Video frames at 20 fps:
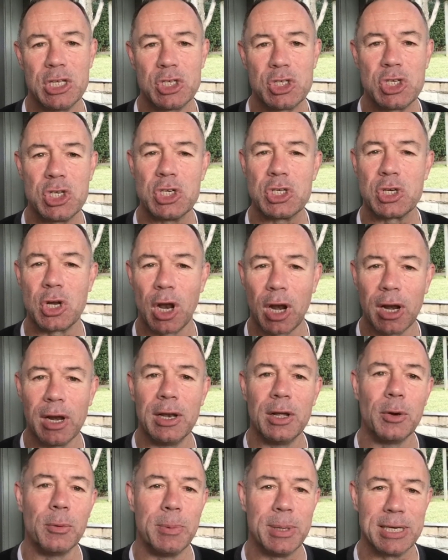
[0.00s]
she's got a
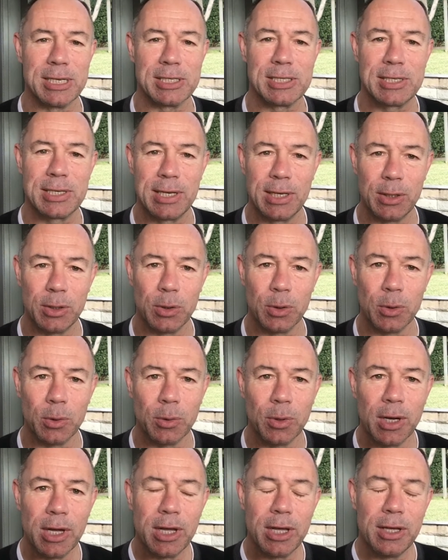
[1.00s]
little bit of
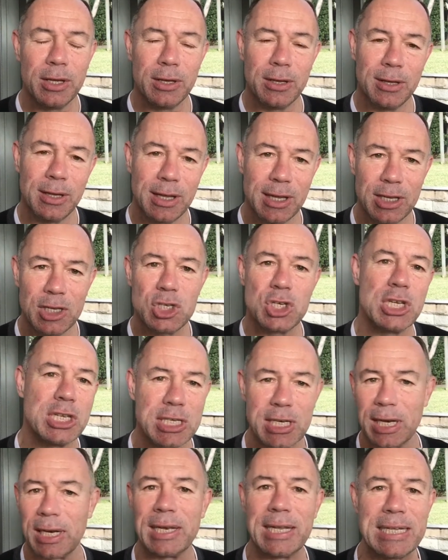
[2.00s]
skill.
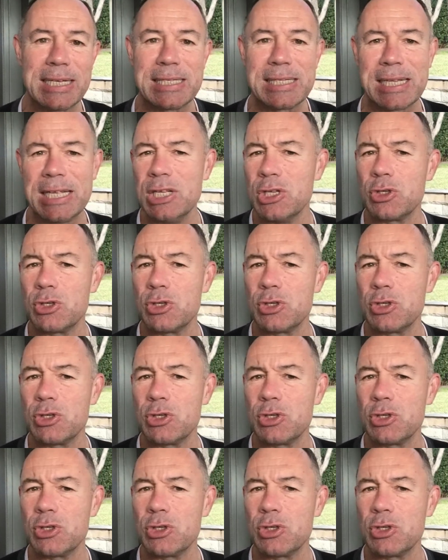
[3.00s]
She's at least